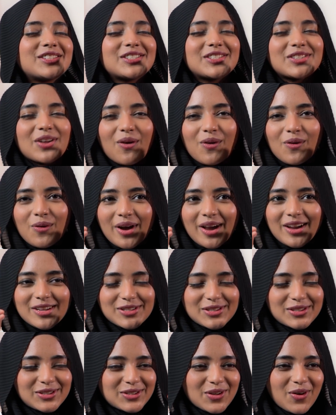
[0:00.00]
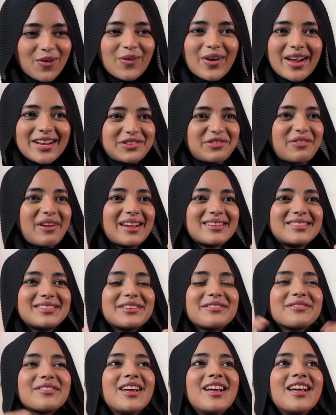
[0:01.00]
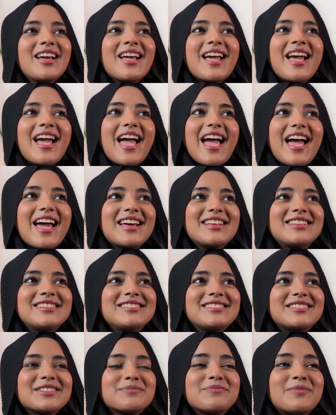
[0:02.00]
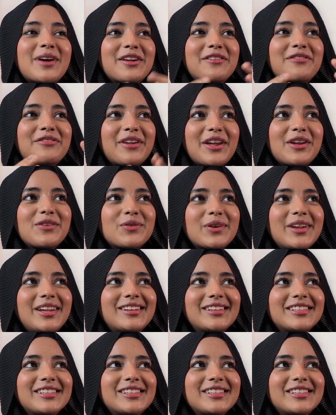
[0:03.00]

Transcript: so attractive. And my favorite